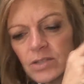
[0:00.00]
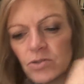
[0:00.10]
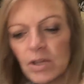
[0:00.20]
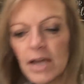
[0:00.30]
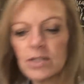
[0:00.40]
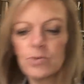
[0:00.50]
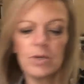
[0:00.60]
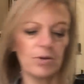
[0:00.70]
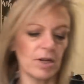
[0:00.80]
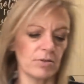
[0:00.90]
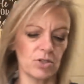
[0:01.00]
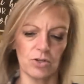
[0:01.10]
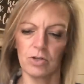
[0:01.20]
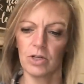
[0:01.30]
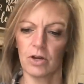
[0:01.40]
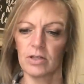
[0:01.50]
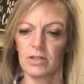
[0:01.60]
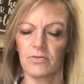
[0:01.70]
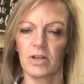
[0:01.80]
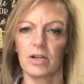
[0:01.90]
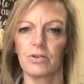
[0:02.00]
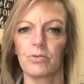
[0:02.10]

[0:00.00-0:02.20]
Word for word: So last week when I was showing you all the different color